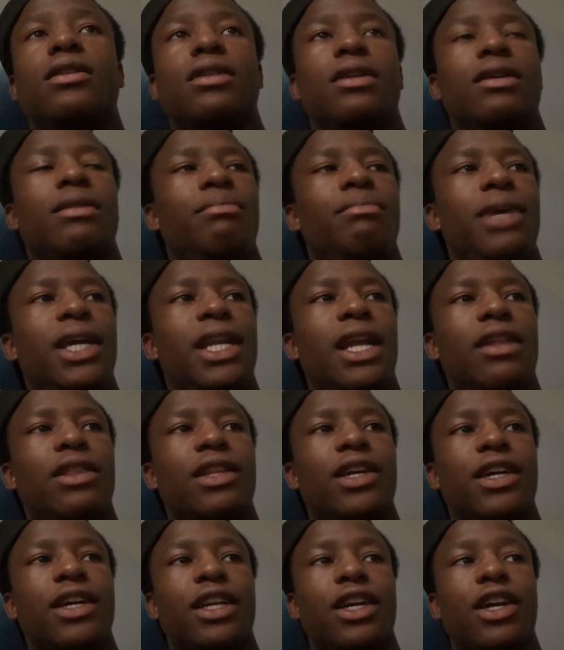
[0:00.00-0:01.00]
Been out
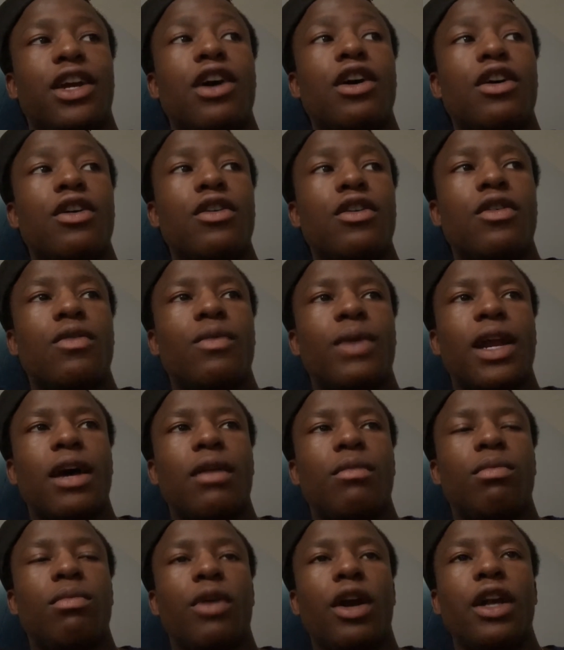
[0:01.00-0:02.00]
there in the cold when I
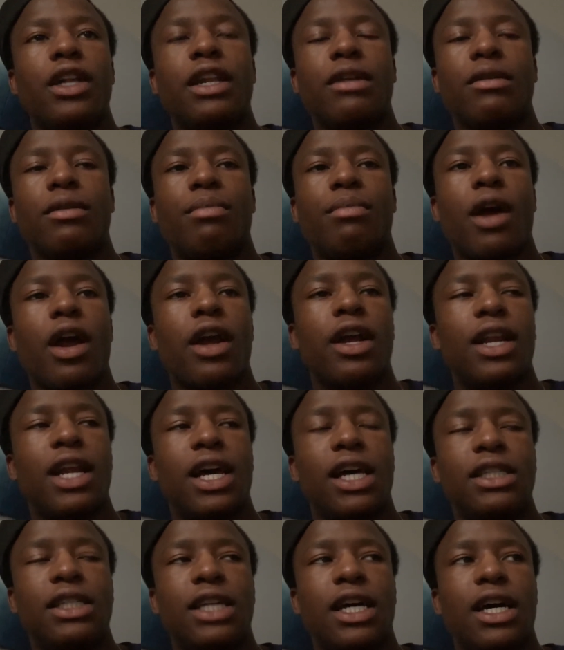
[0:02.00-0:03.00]
worked at the parking
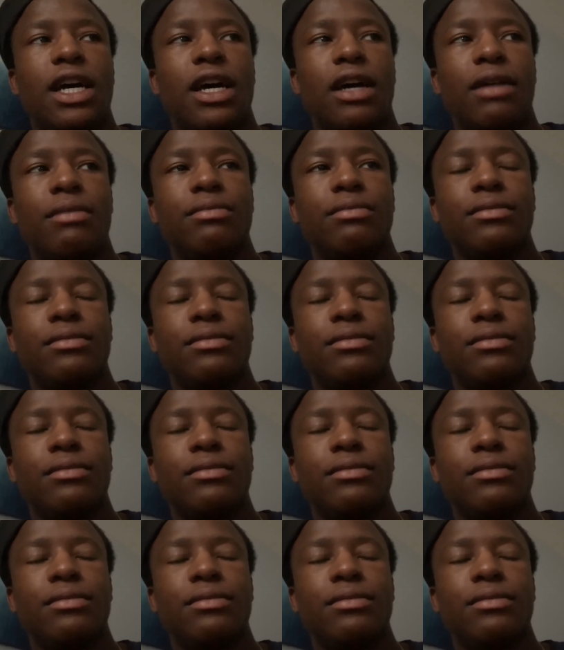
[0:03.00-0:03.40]
lot job.